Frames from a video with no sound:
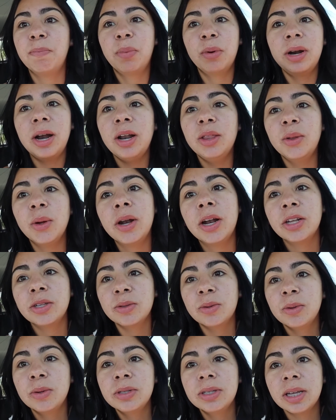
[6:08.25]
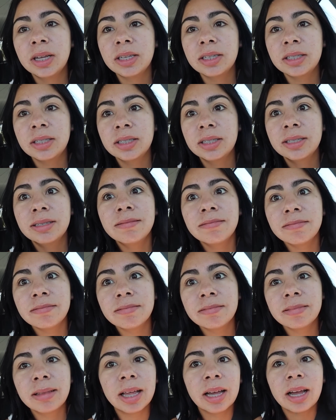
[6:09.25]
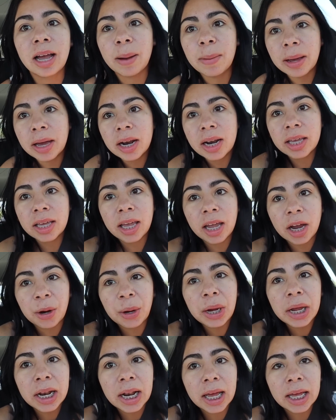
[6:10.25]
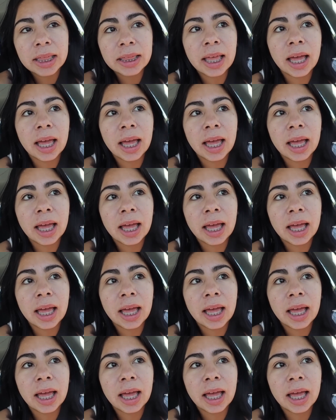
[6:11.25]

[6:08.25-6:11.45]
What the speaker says: poner todas las cosas? Like, I'm gonna carry it like